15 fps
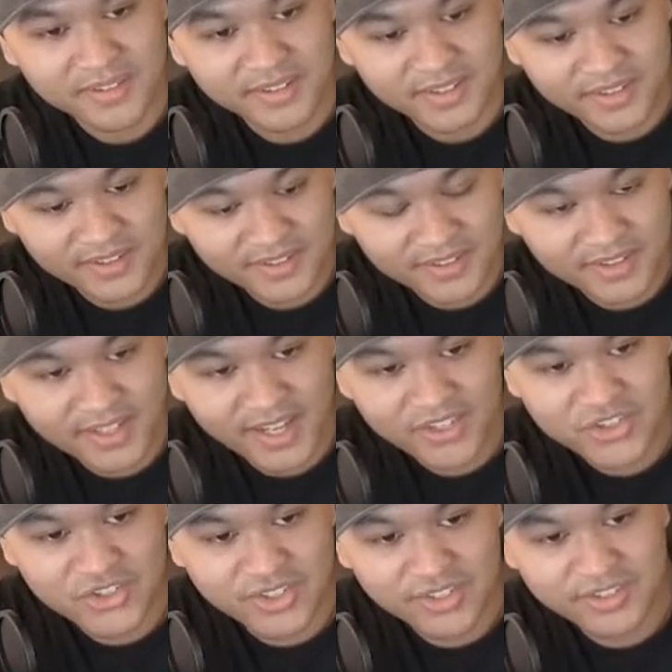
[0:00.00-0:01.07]

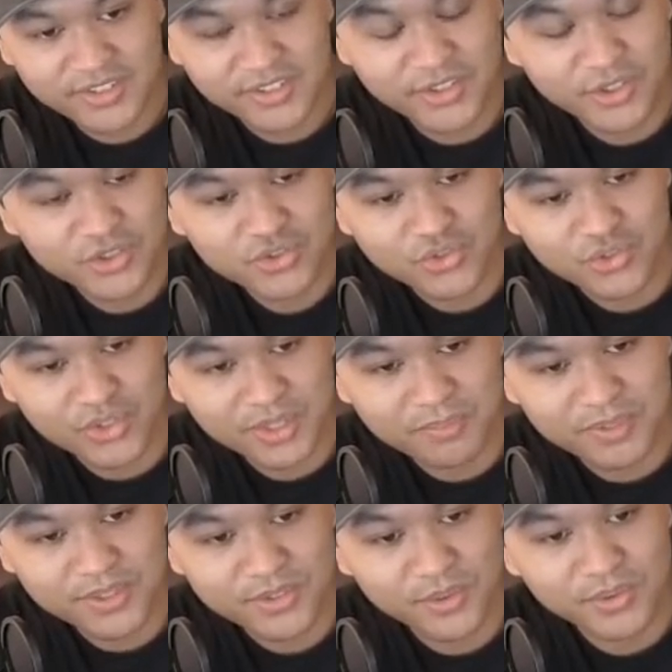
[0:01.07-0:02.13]
connection to your stream
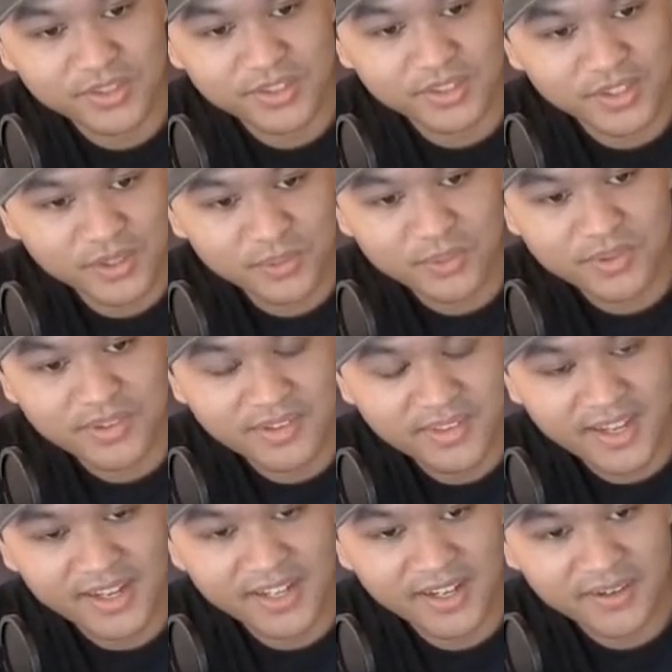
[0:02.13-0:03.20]
is only good within
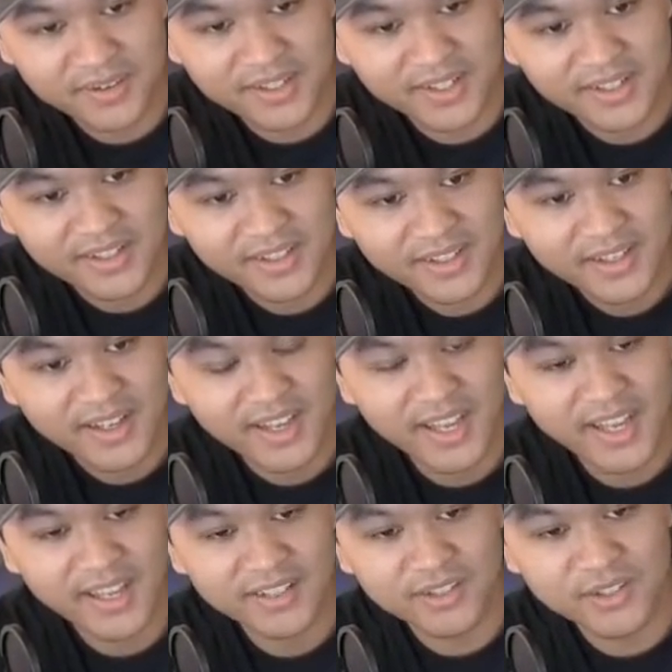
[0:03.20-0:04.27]
that area.
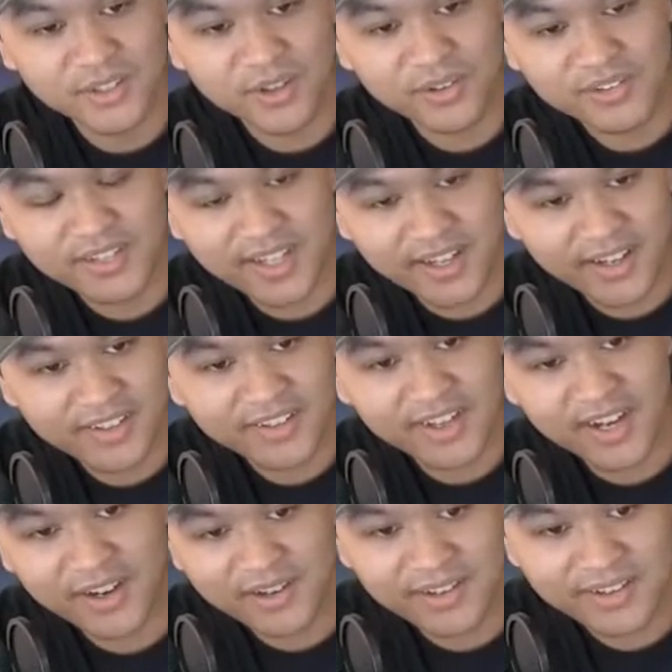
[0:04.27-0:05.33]
And you go into that other
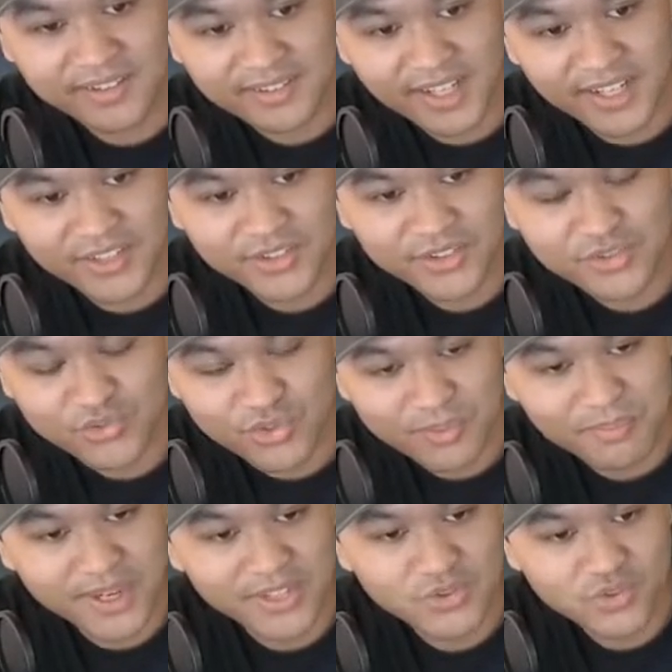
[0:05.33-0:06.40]
area, then your stream
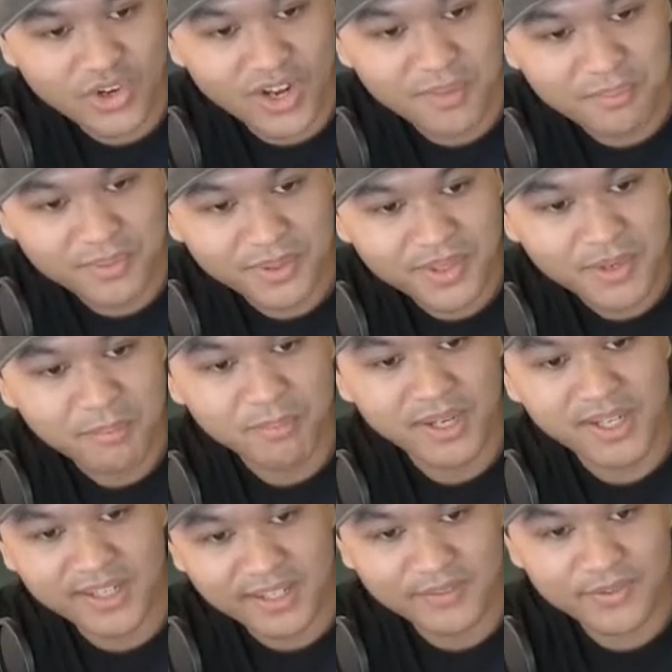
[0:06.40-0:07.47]
might drop.
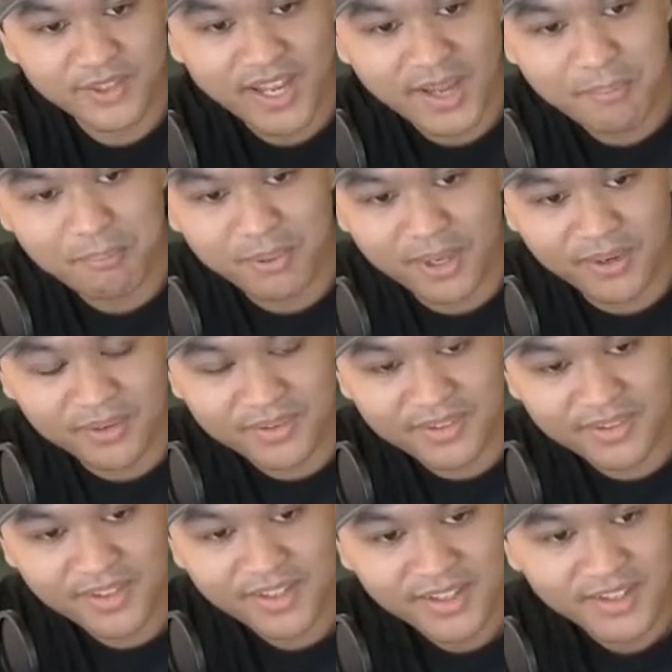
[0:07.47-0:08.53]
But if you had both,
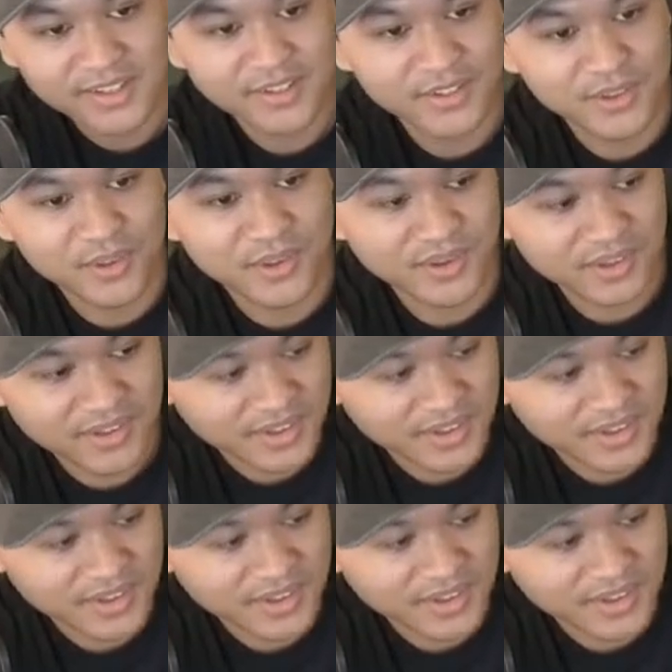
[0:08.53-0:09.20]
your